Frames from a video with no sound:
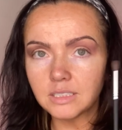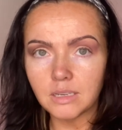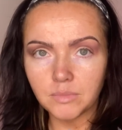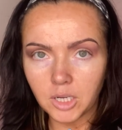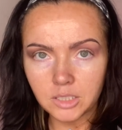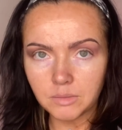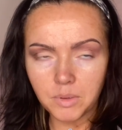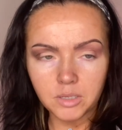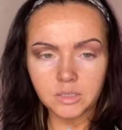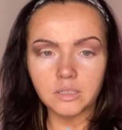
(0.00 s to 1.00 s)
I'm not
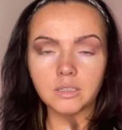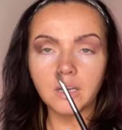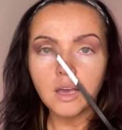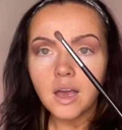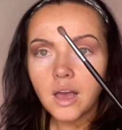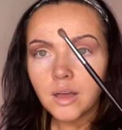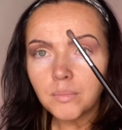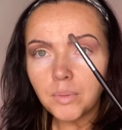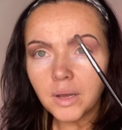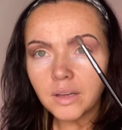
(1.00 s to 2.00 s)
sponsored,
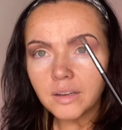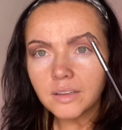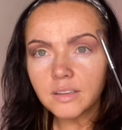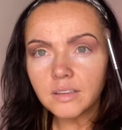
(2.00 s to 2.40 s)
but